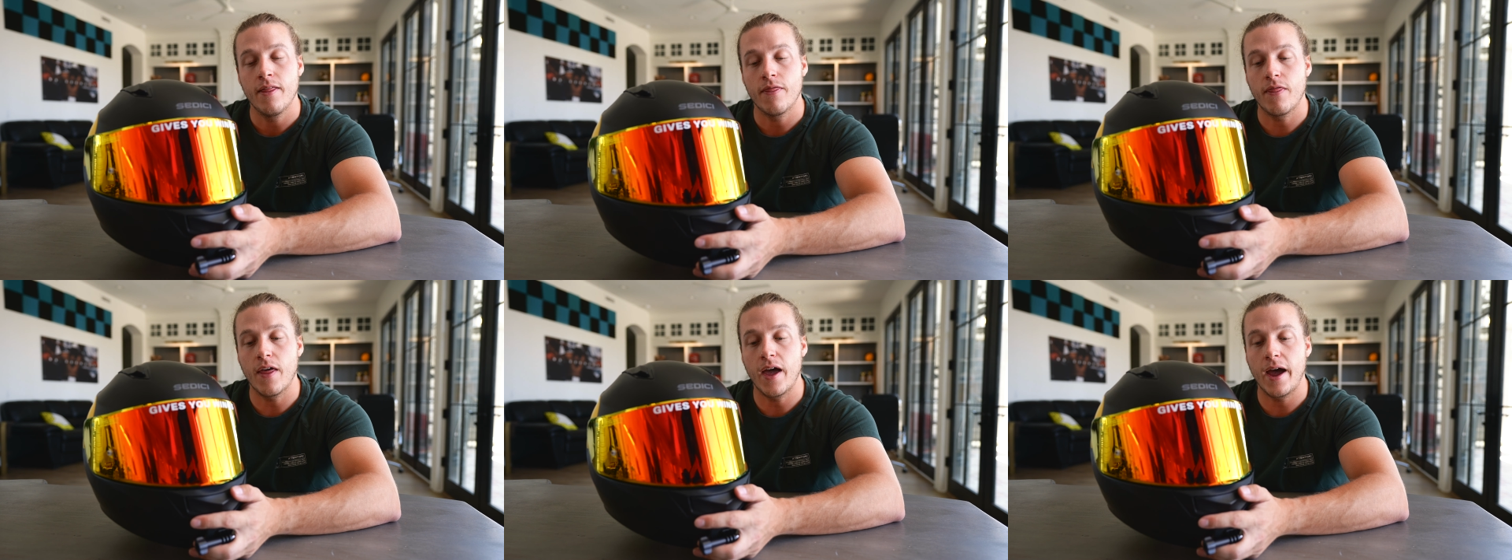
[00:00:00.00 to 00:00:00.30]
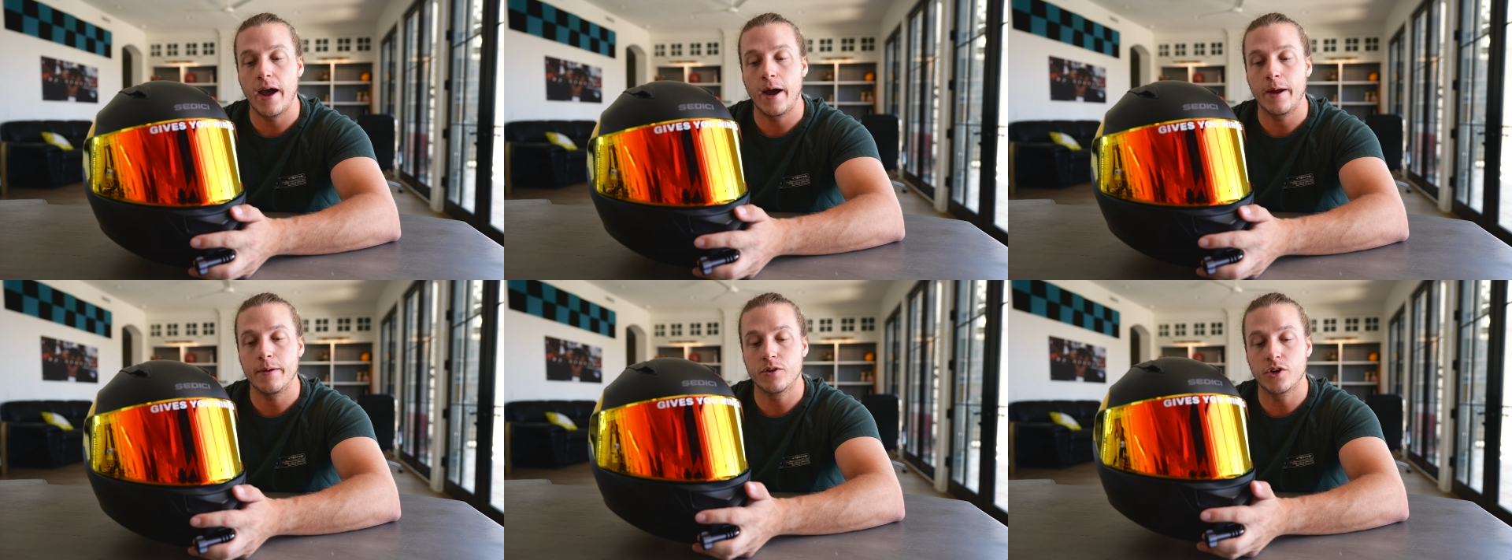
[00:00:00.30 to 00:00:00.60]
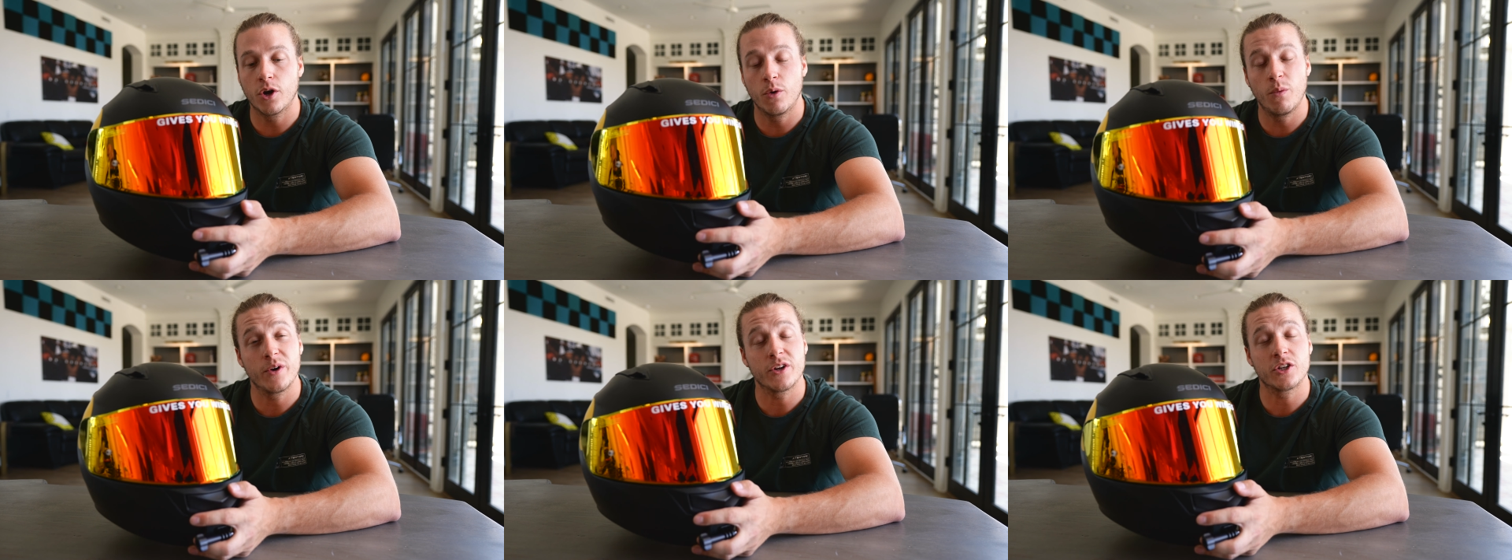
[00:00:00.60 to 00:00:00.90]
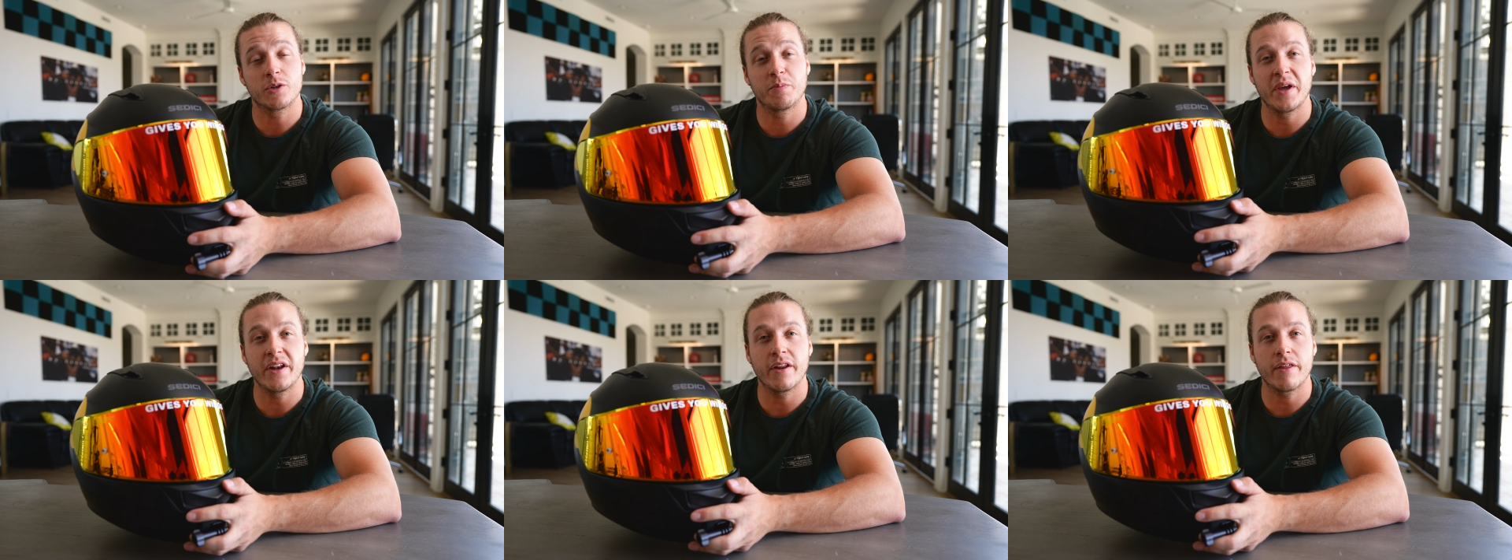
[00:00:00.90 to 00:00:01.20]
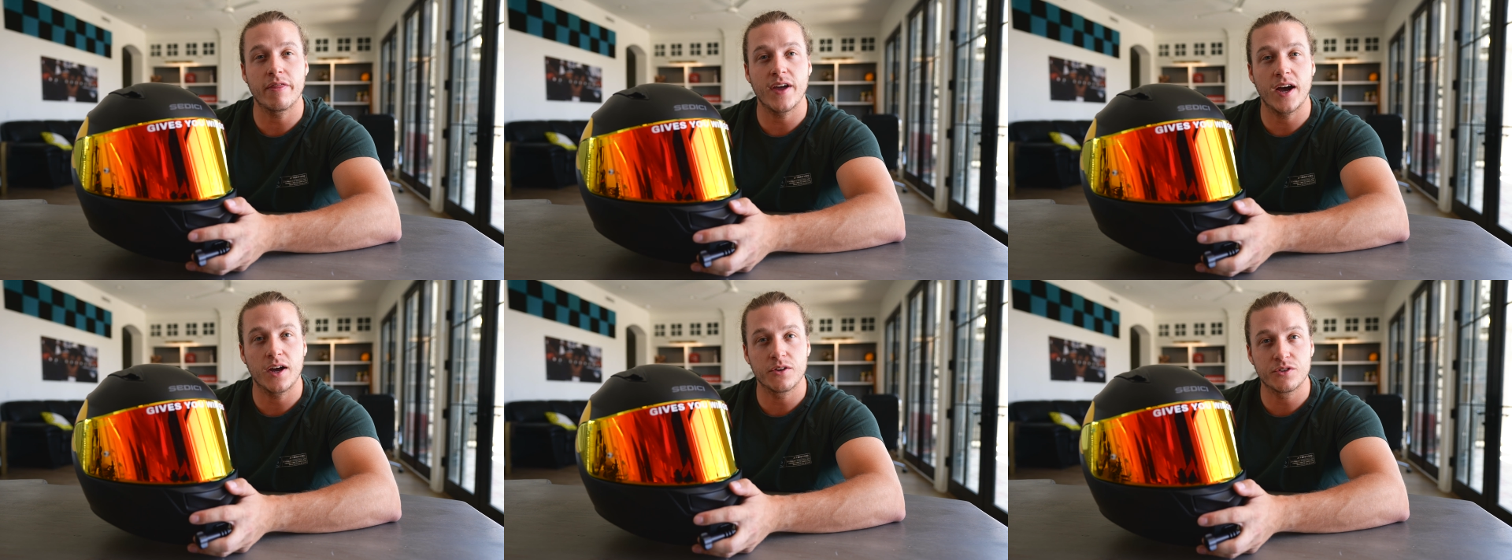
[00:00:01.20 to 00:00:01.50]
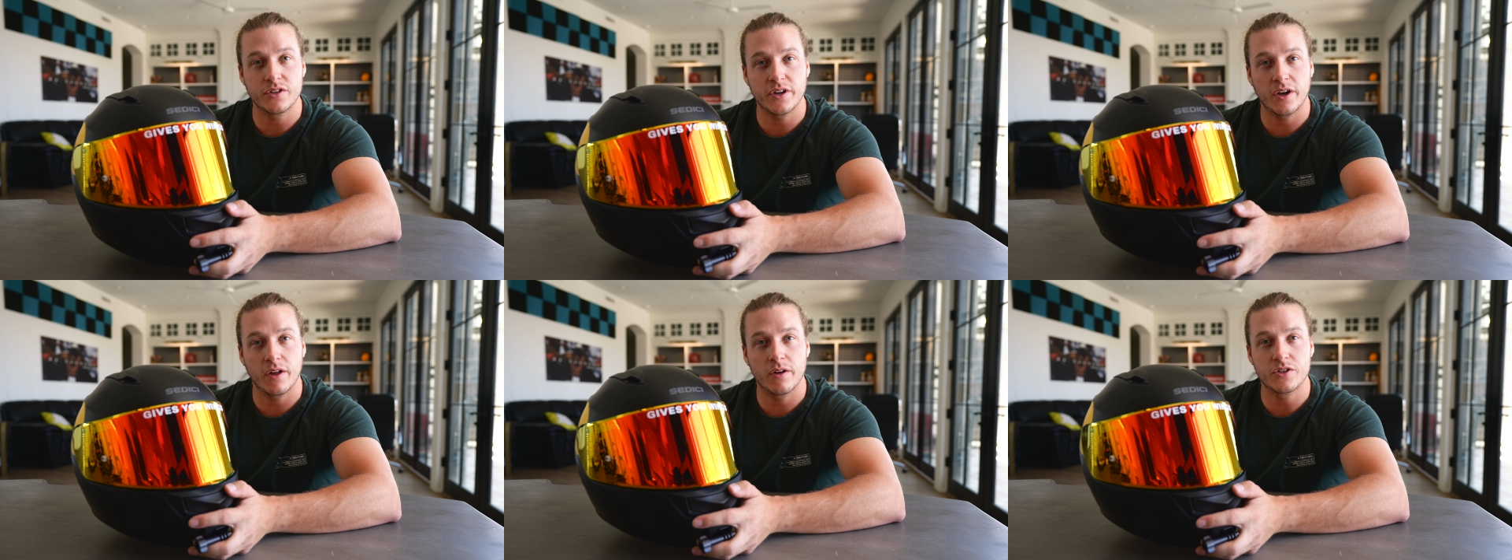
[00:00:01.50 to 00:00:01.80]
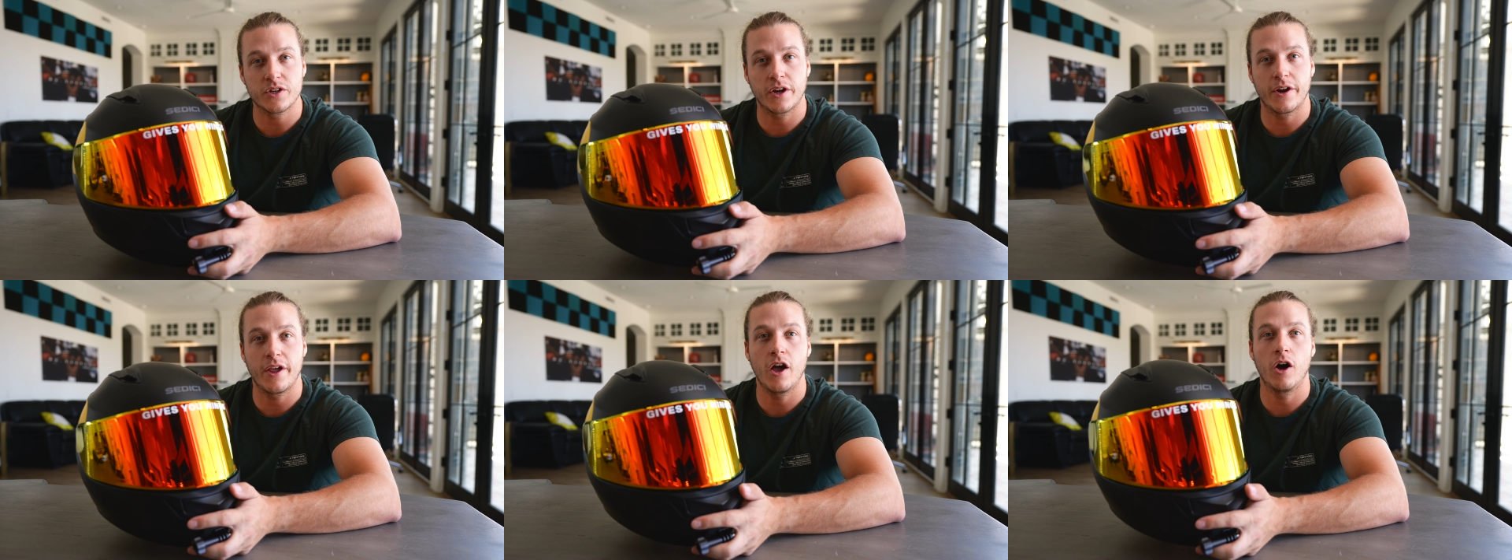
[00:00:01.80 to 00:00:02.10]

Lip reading: that don't want to spend $1,000 on a